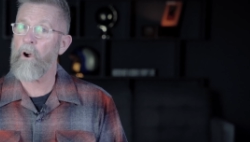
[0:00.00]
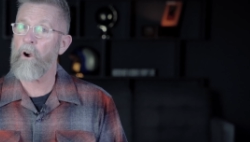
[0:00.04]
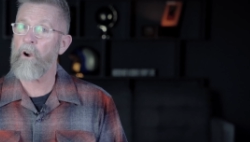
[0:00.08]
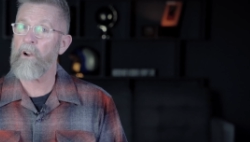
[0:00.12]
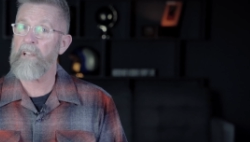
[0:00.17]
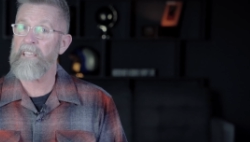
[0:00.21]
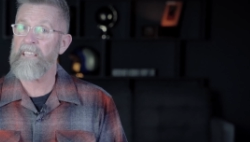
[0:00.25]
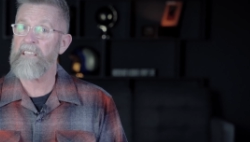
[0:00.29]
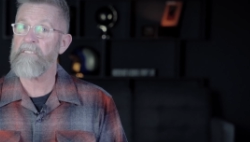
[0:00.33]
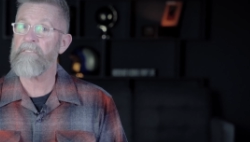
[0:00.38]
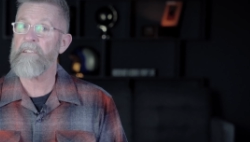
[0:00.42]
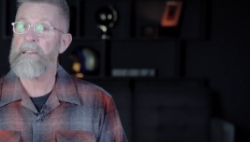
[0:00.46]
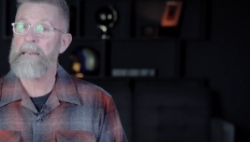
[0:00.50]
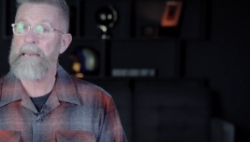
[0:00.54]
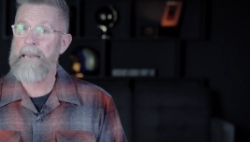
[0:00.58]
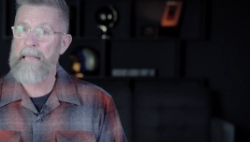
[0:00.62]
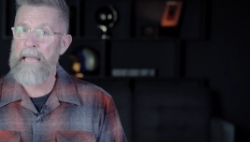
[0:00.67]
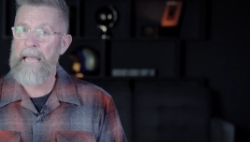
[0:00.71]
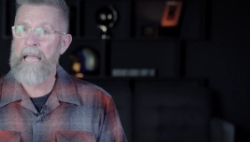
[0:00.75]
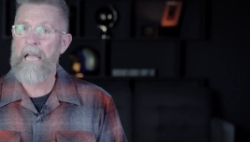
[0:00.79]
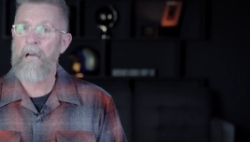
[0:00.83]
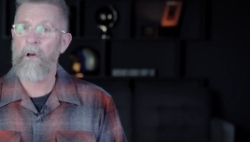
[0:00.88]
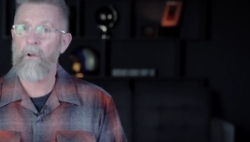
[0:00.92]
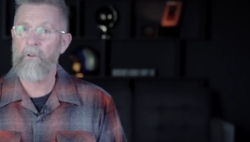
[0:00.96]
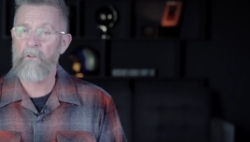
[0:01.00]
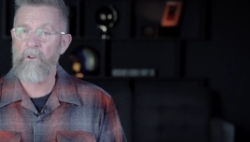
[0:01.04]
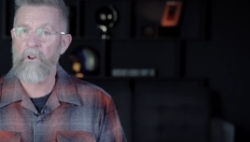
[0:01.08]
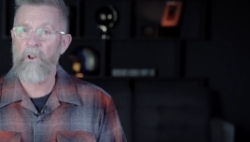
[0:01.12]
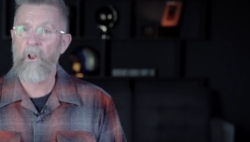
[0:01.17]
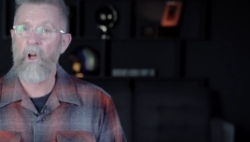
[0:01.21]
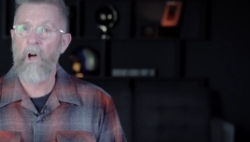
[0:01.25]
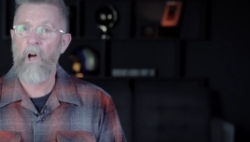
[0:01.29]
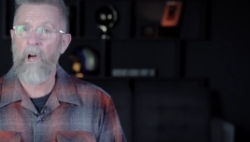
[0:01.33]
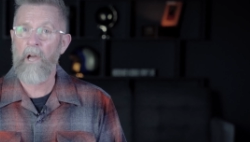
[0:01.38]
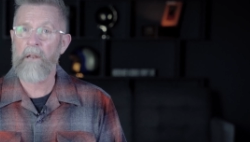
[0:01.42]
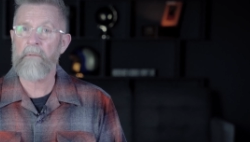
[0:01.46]
are even now
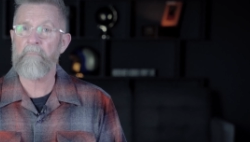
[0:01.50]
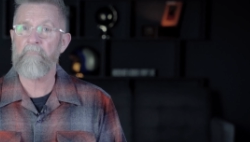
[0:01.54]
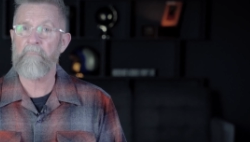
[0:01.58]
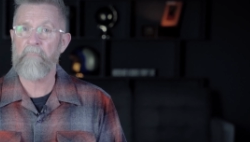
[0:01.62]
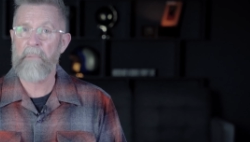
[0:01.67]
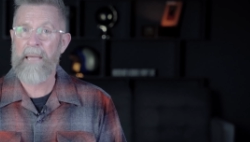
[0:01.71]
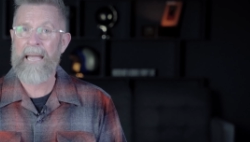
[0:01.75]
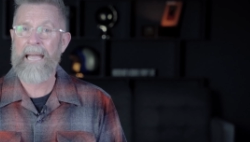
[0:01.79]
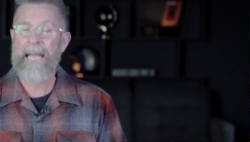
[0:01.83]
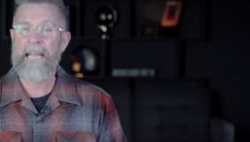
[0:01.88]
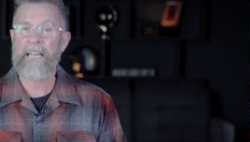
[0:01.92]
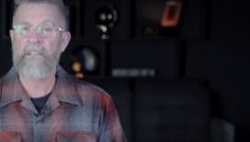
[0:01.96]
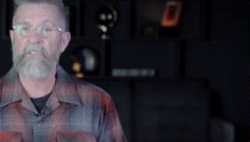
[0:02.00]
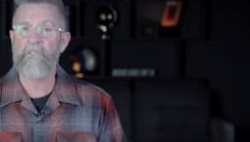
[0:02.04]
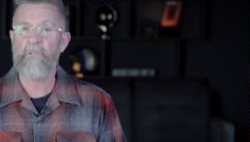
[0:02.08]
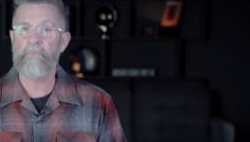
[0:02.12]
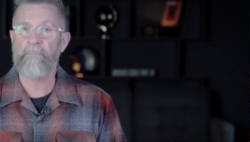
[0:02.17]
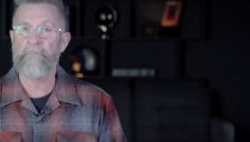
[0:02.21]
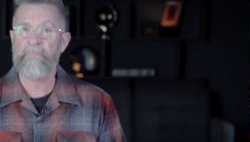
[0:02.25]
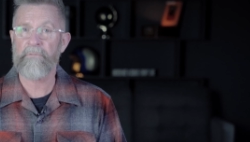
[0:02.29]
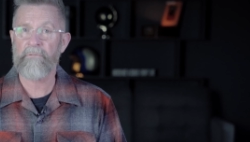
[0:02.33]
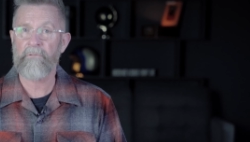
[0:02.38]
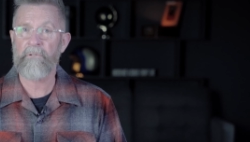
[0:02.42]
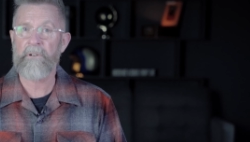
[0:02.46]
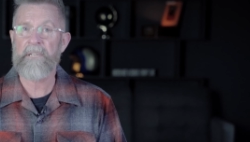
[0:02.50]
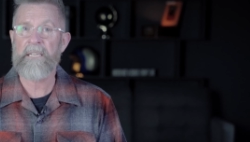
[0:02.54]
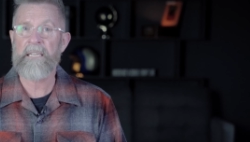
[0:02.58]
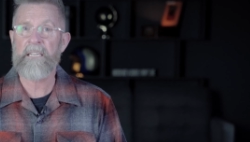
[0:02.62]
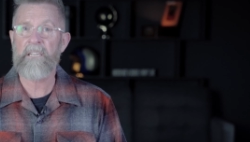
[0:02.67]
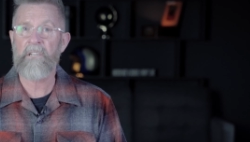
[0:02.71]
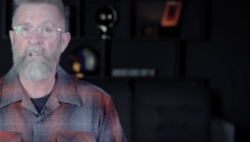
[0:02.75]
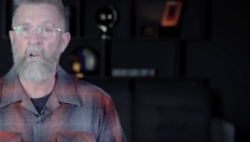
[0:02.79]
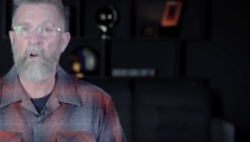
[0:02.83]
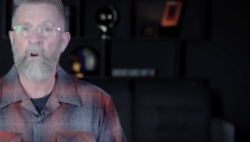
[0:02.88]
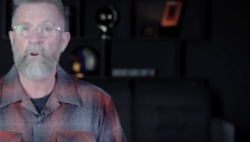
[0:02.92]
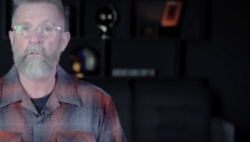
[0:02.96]
not back to pre
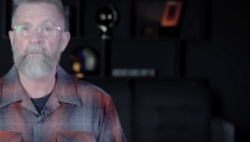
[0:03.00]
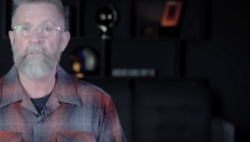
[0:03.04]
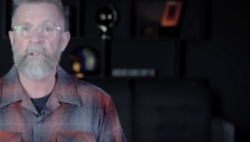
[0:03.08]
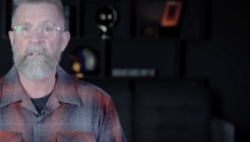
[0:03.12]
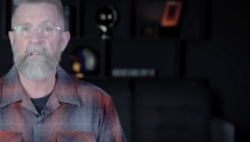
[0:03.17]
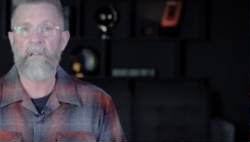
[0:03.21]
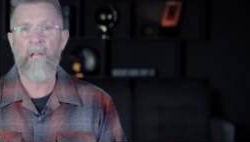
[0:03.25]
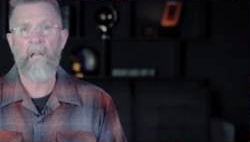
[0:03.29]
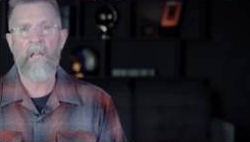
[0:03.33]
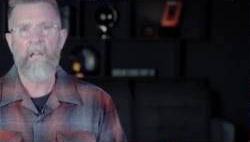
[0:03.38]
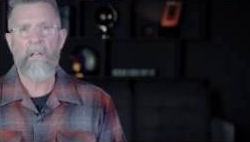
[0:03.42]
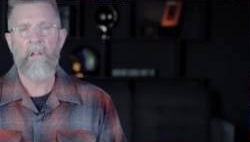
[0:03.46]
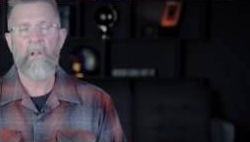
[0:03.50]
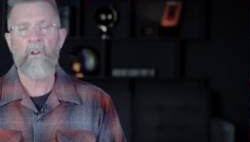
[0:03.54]
COVID